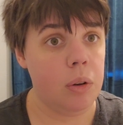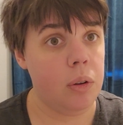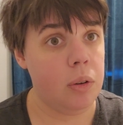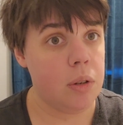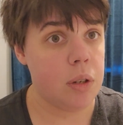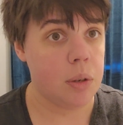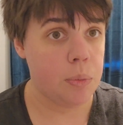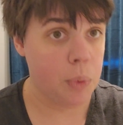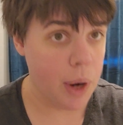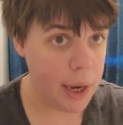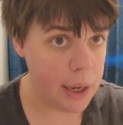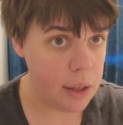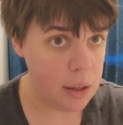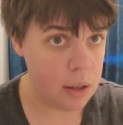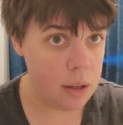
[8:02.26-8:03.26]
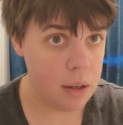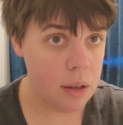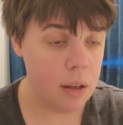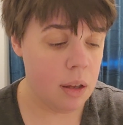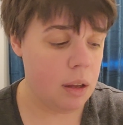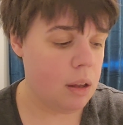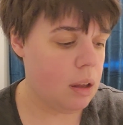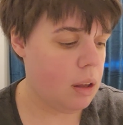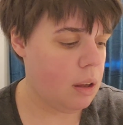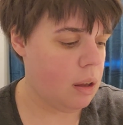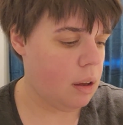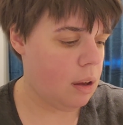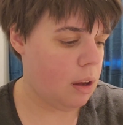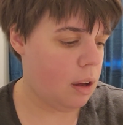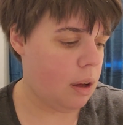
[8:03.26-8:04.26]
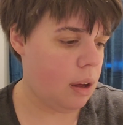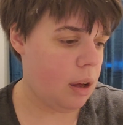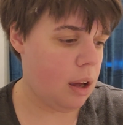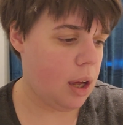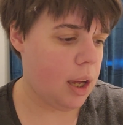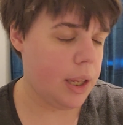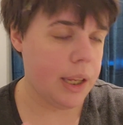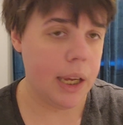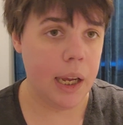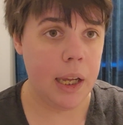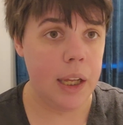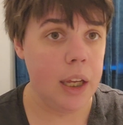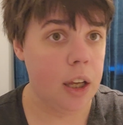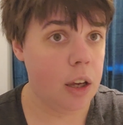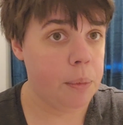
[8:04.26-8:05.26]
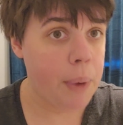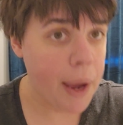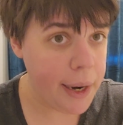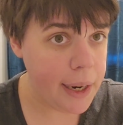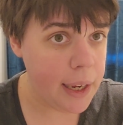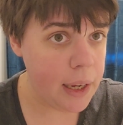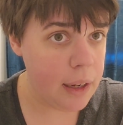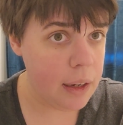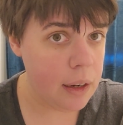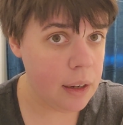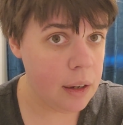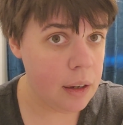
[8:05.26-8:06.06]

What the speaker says: lose some weight, changing your bedding,